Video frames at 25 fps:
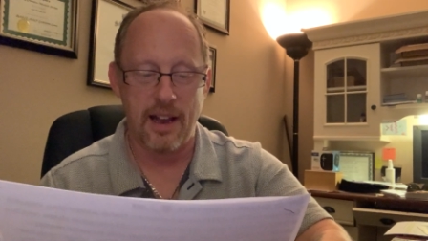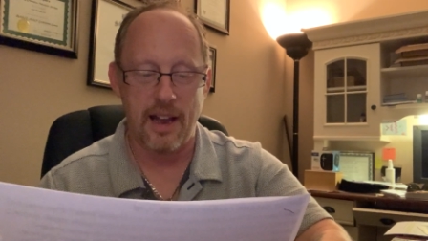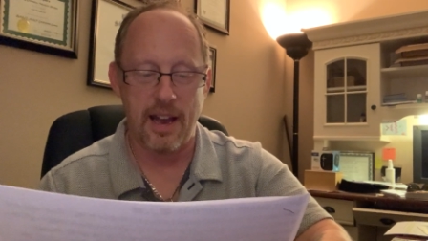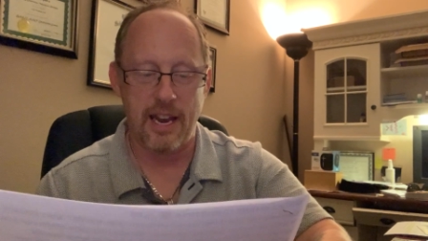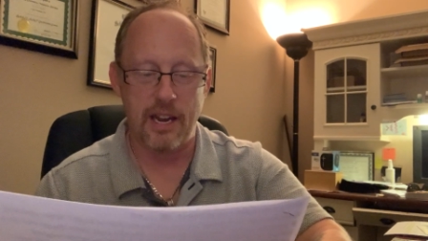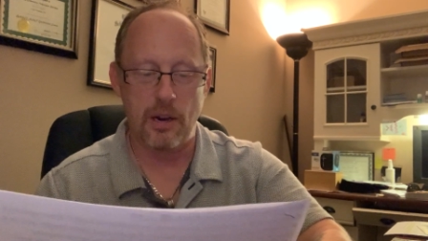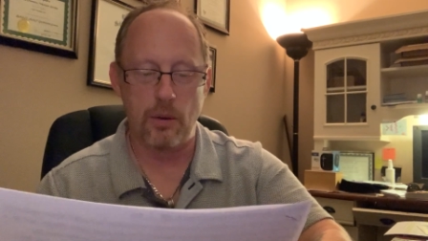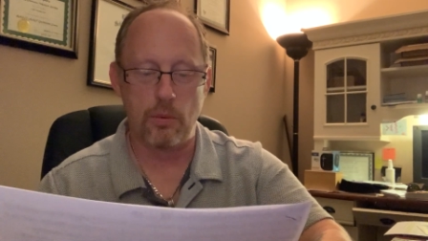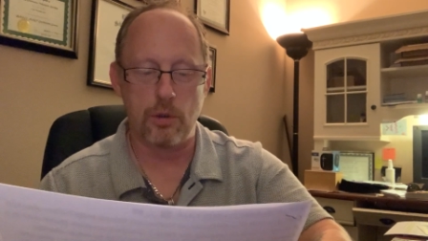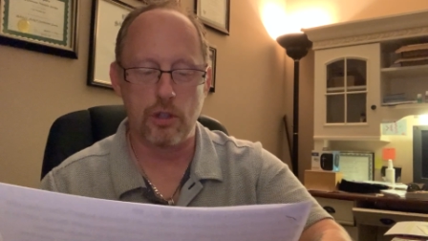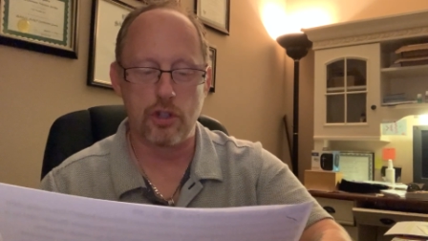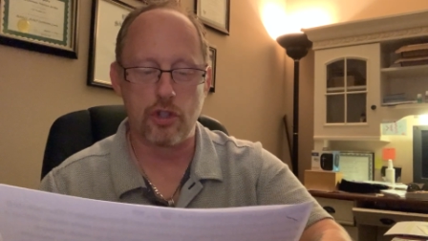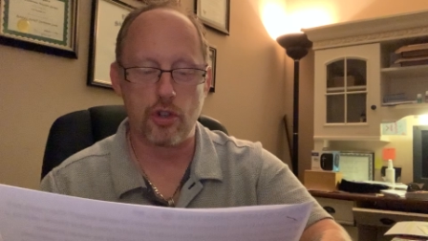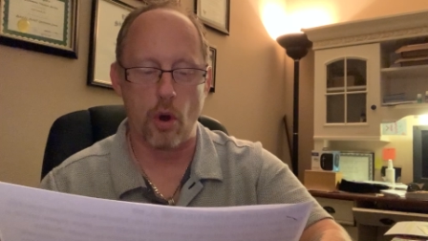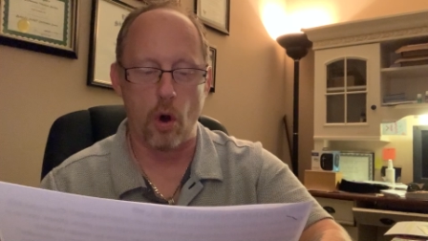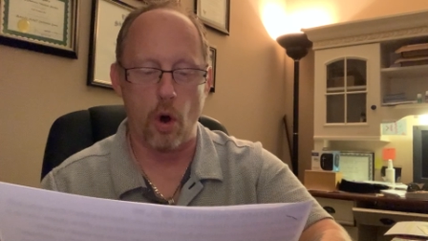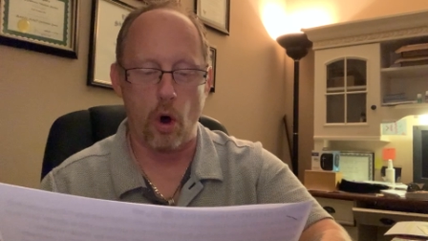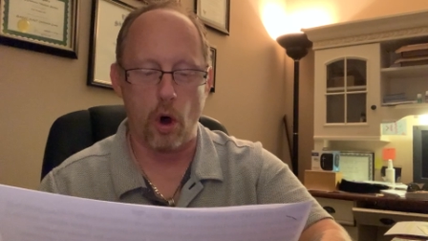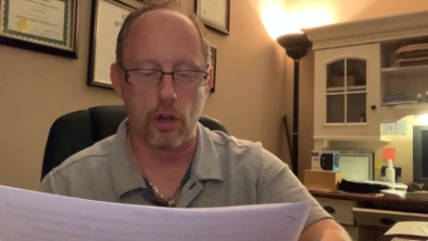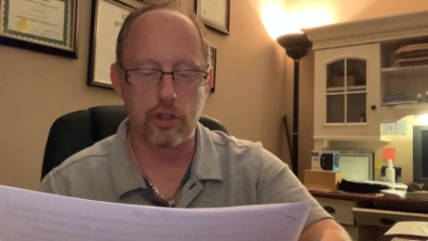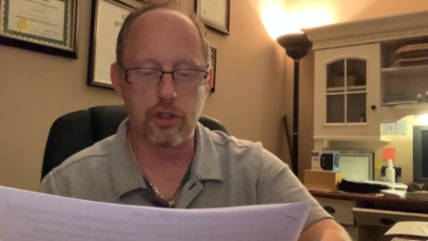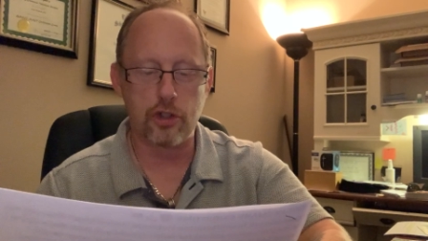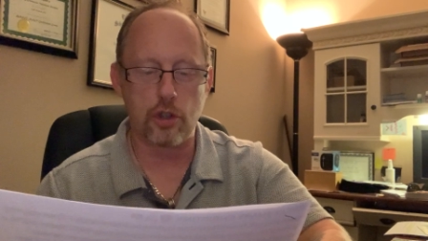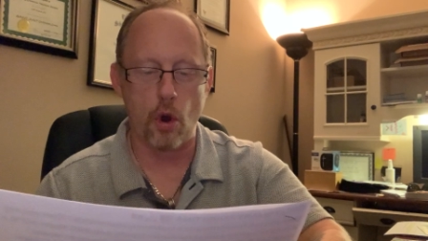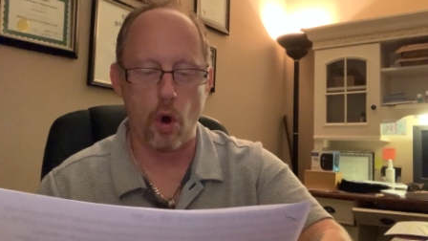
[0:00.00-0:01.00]
And it was
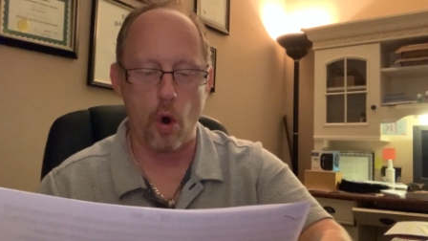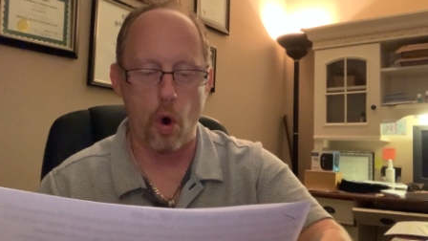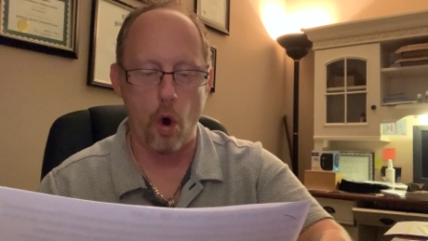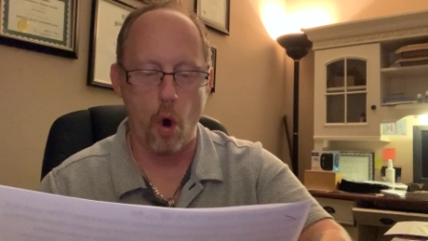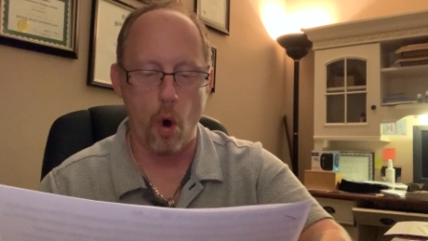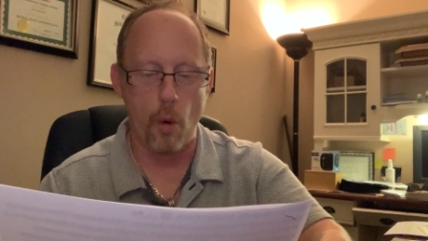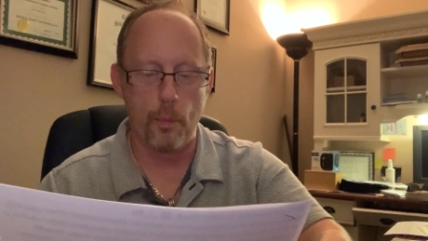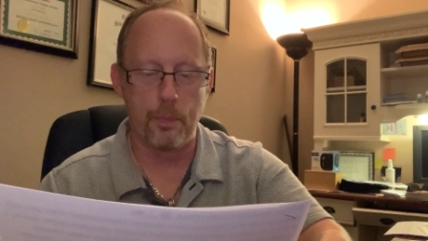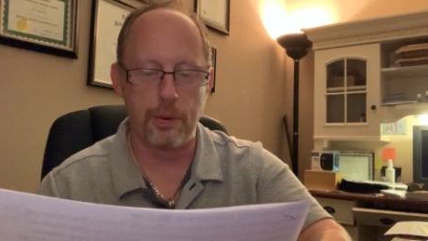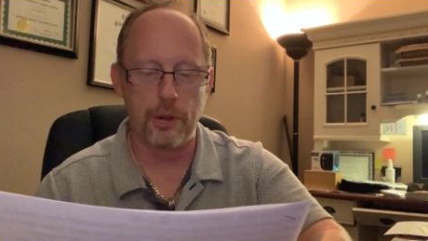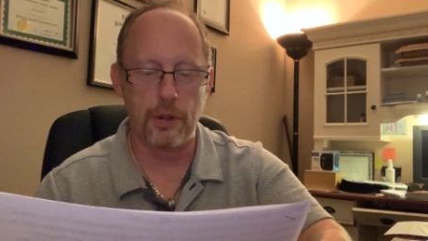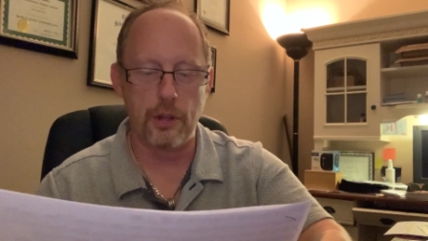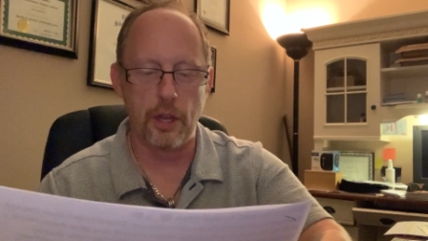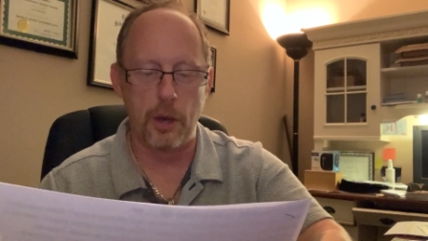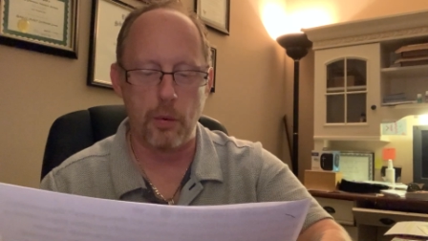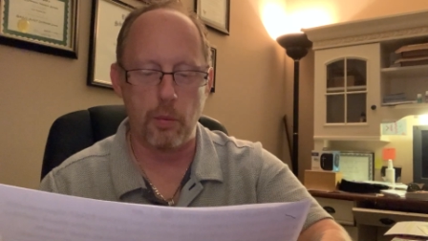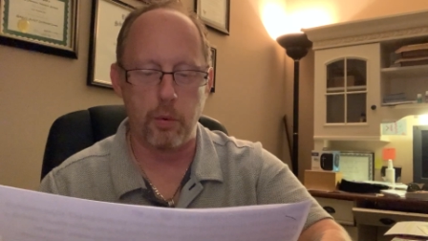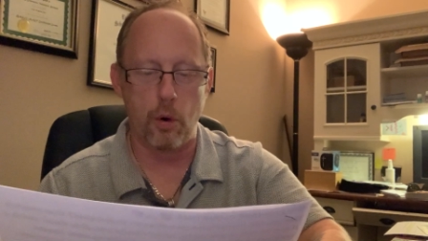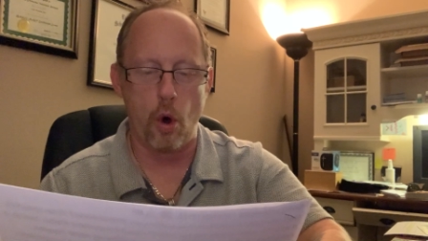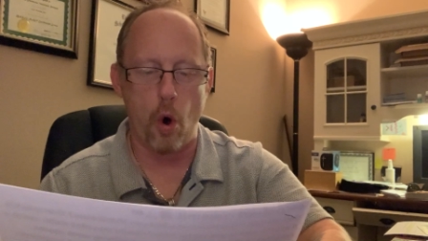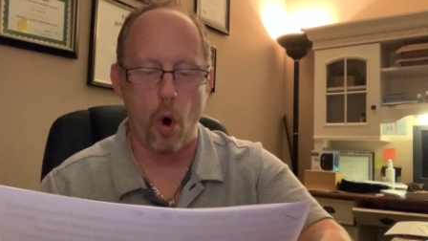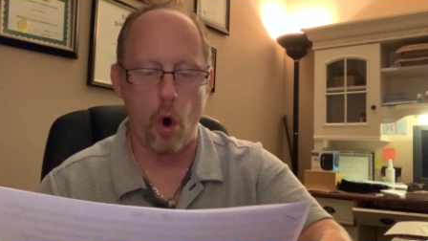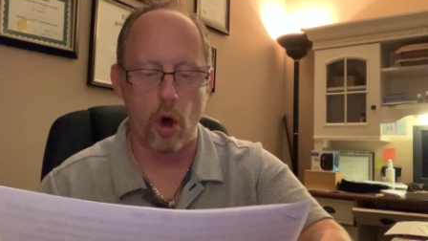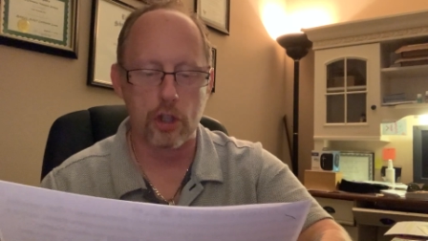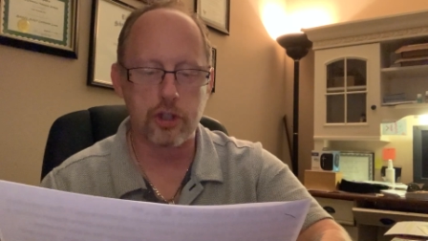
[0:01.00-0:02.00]
also open, it
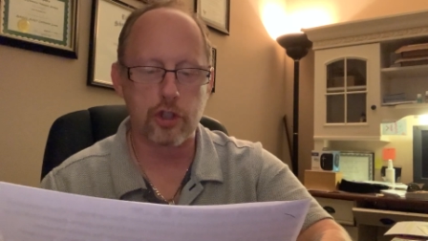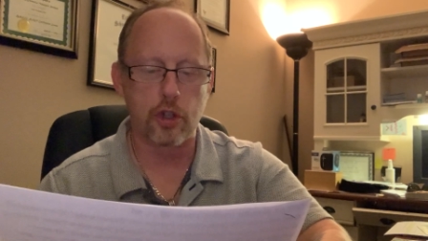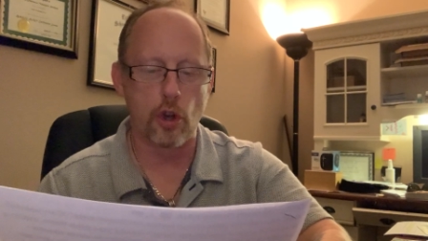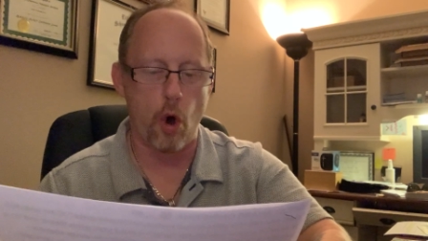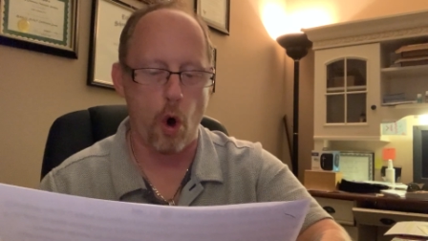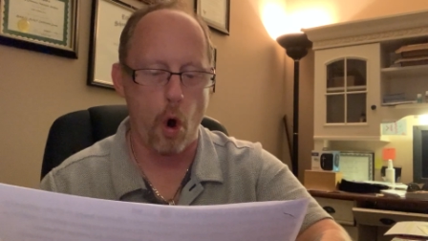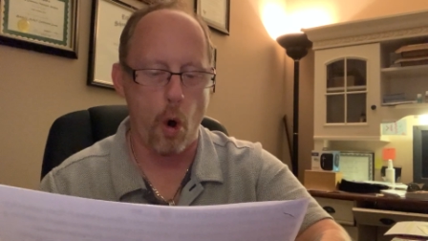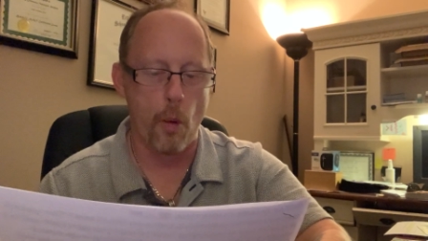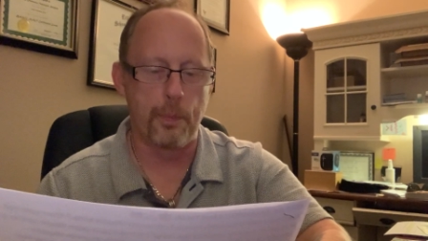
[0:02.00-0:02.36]
will also